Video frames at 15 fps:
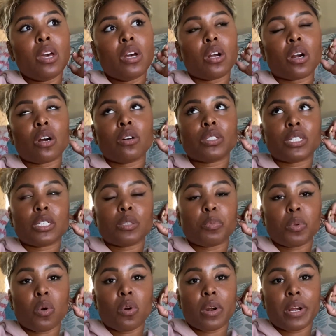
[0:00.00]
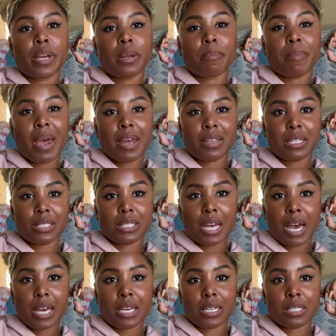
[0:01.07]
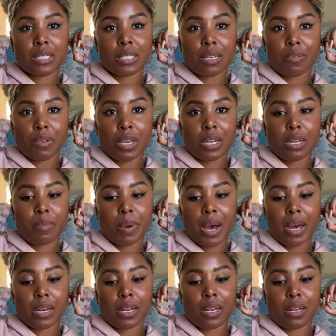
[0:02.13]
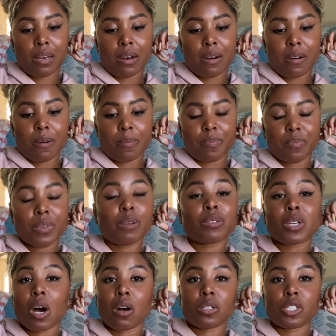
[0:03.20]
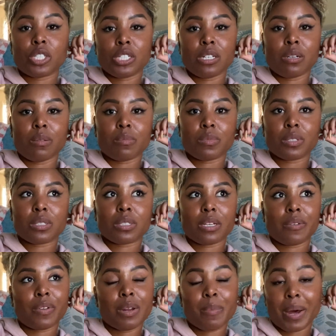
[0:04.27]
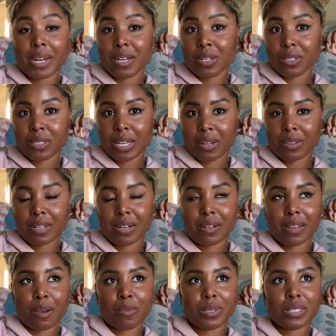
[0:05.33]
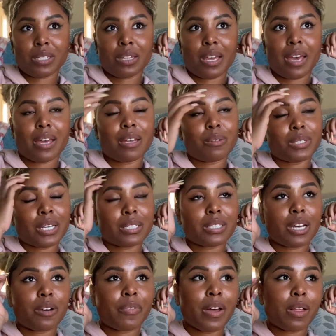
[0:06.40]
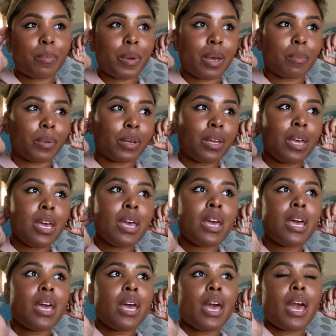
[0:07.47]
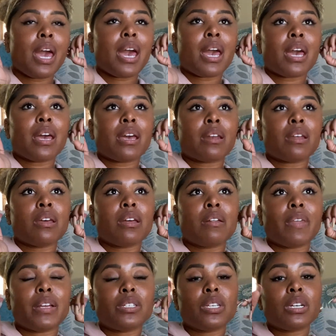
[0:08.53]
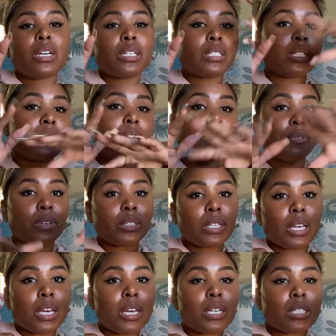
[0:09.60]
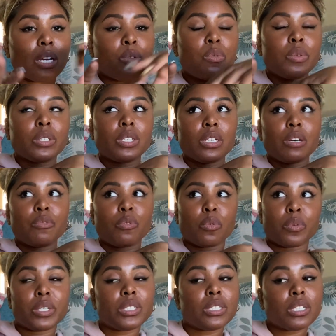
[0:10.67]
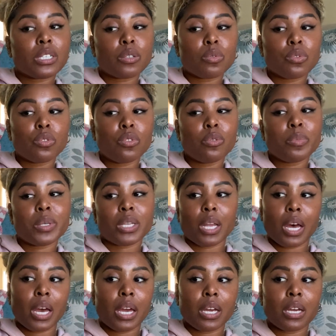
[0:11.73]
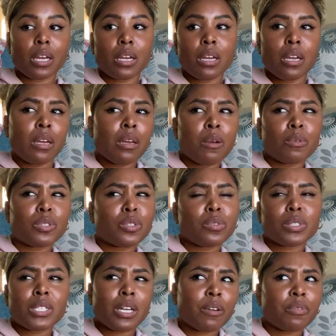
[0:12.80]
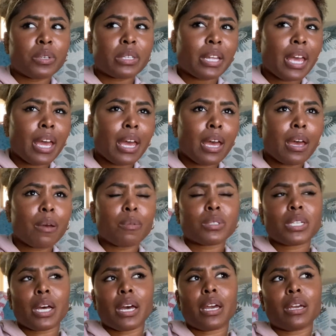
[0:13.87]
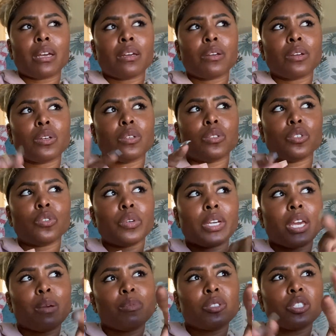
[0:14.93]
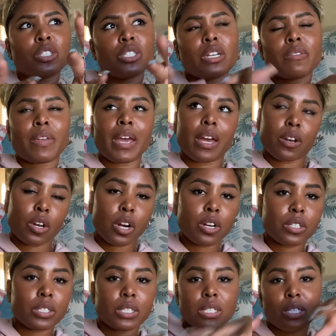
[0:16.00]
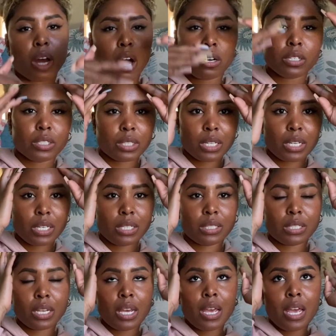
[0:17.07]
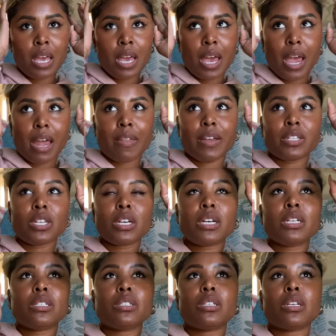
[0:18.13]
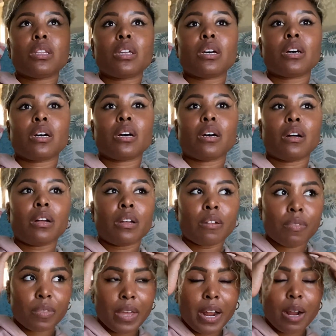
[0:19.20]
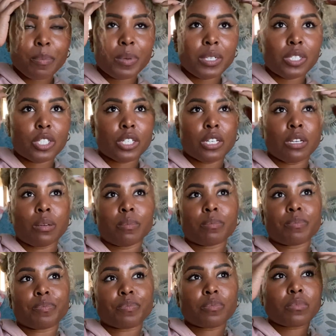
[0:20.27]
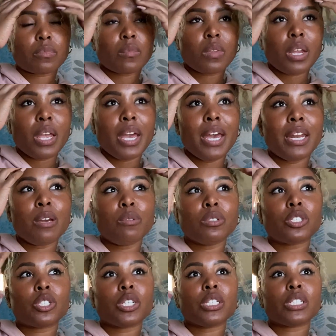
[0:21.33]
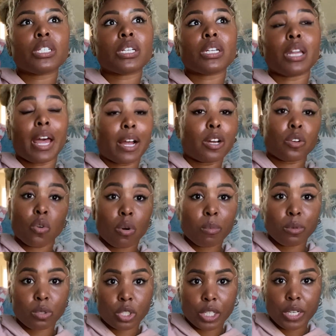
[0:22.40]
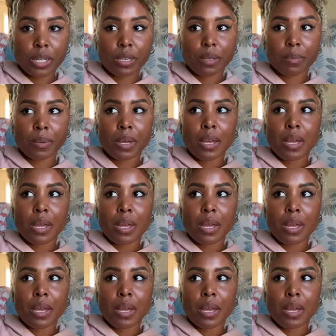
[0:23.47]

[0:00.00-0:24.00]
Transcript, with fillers: Girls Exploring Math and Science. If anybody, um, it was called GEMS. If anybody else out there that went to that, it was at South Alabama. And they took us to different things. Like we went to a forensic room and like was doing stuff with that. Was like doing chemistry stuff. They had nursing, doctor things. And they took us to the therapy gym. And it was just like a normal gym